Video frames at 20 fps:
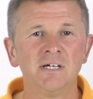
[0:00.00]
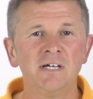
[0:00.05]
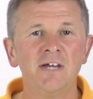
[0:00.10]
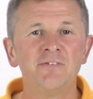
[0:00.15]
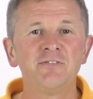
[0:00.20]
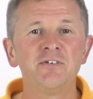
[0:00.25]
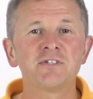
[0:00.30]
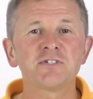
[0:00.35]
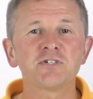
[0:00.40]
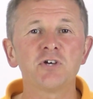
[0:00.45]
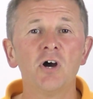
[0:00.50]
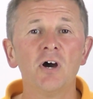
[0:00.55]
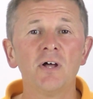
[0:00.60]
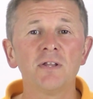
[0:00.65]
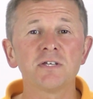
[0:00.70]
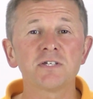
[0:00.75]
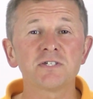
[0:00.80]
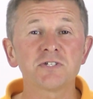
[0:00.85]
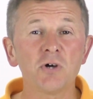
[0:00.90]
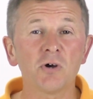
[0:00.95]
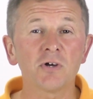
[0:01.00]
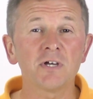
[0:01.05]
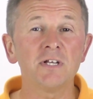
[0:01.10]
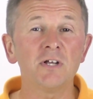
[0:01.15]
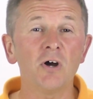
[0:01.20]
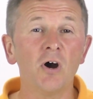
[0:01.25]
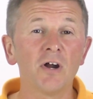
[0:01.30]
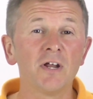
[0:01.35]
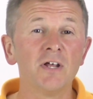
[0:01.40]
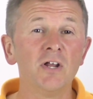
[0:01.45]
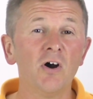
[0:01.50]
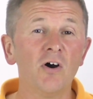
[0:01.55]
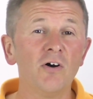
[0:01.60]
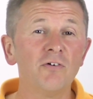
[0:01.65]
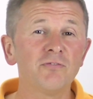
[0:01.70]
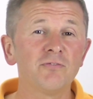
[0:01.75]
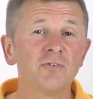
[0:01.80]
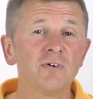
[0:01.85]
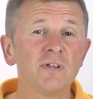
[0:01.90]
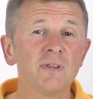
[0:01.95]
If you turn the socket on and
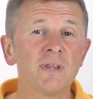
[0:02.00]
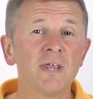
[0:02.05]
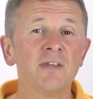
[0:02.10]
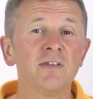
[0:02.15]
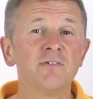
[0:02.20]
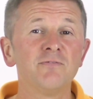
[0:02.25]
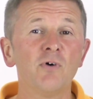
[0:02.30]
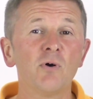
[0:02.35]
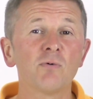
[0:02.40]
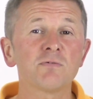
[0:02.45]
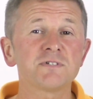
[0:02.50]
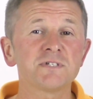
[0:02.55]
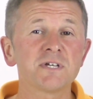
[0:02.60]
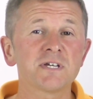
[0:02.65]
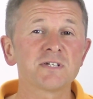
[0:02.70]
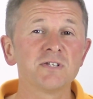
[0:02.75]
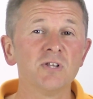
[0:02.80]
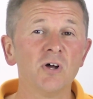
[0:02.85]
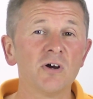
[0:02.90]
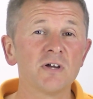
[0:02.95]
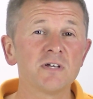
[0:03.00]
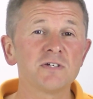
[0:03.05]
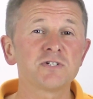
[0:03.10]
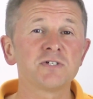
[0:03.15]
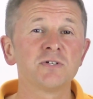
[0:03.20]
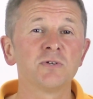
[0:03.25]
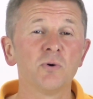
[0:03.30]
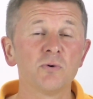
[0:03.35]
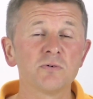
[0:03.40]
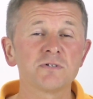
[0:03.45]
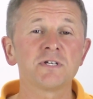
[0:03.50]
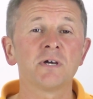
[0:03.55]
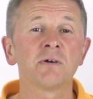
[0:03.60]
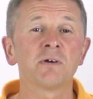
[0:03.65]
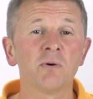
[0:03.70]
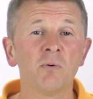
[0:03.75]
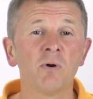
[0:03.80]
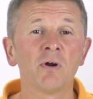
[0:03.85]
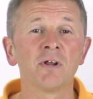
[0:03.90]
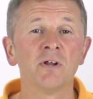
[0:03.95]
off, then the Volt Stick's light should also
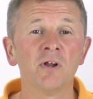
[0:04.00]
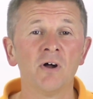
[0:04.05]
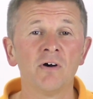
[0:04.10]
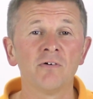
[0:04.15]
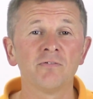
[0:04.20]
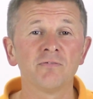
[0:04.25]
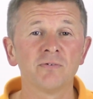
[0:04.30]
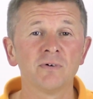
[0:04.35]
go on and off.